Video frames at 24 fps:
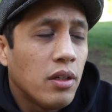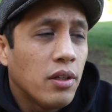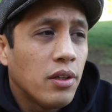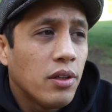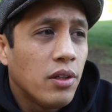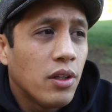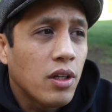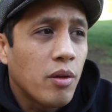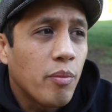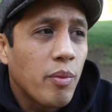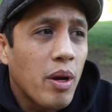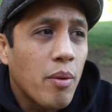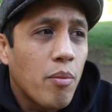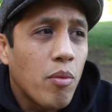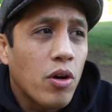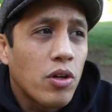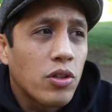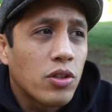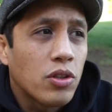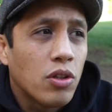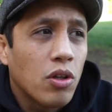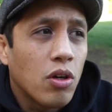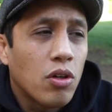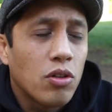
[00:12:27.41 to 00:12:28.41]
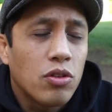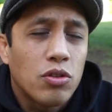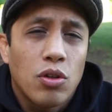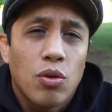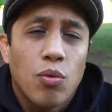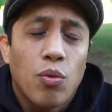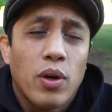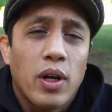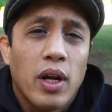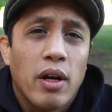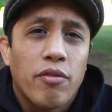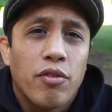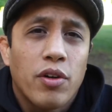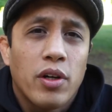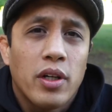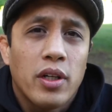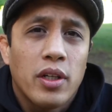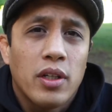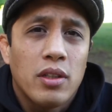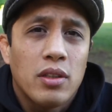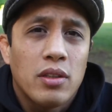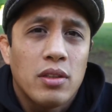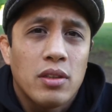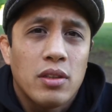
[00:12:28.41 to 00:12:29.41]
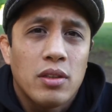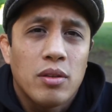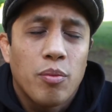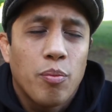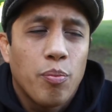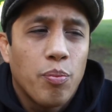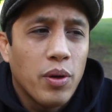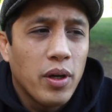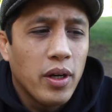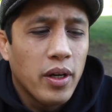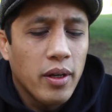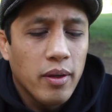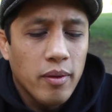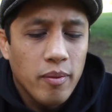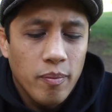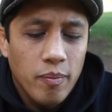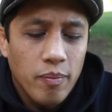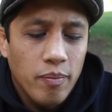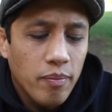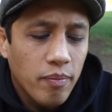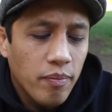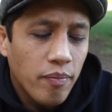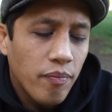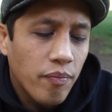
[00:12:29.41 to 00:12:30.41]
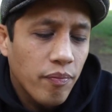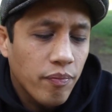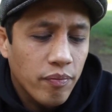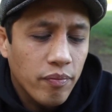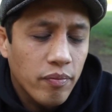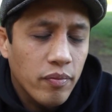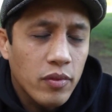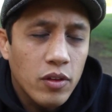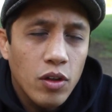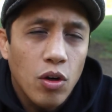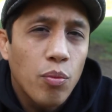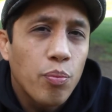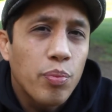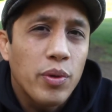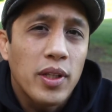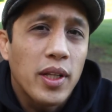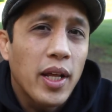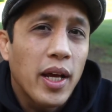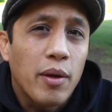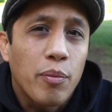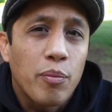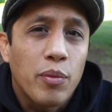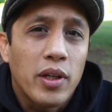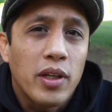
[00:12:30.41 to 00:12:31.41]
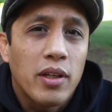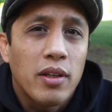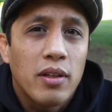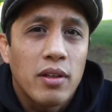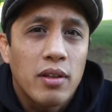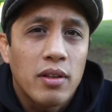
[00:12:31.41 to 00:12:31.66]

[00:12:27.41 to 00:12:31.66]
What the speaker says: look at my martial arts or whatever it is, but don't be like me.